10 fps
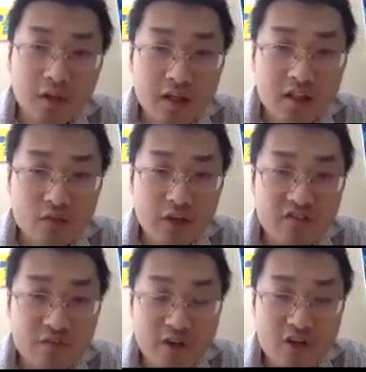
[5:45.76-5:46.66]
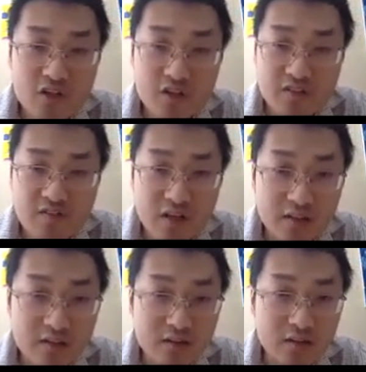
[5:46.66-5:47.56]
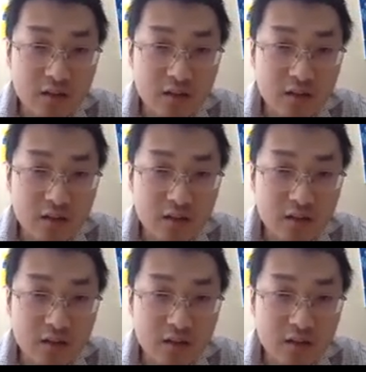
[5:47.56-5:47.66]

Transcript: As we have mentioned that